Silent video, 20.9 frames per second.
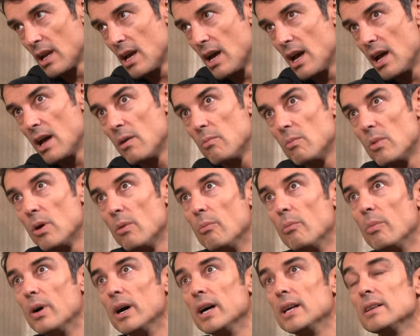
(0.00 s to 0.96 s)

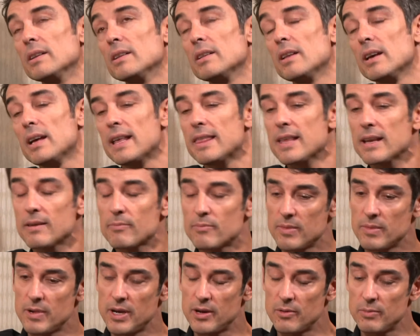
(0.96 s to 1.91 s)
But I
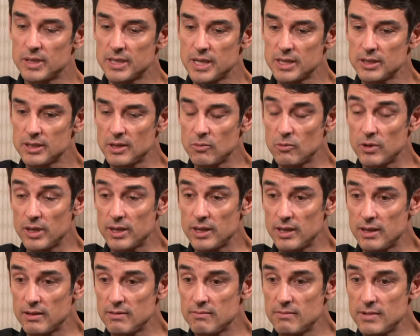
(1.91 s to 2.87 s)
think potentially
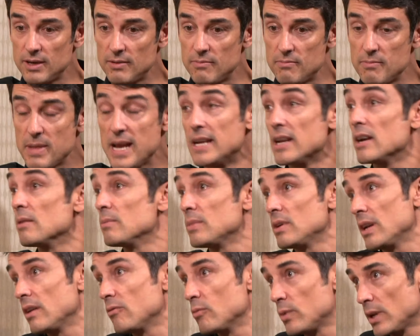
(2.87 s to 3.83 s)
one that may not
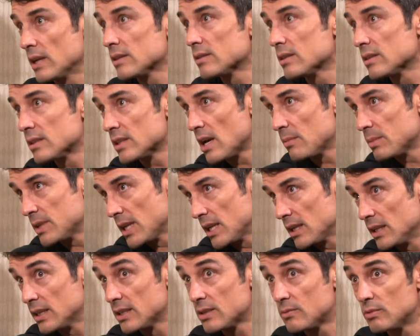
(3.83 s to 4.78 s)
be on everybody else's top
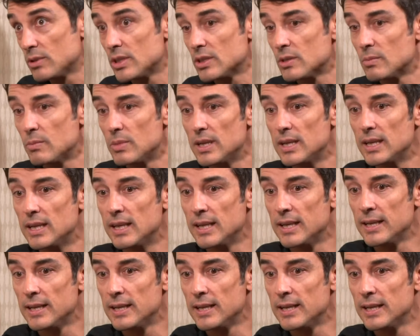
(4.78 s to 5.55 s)
10 list would just be,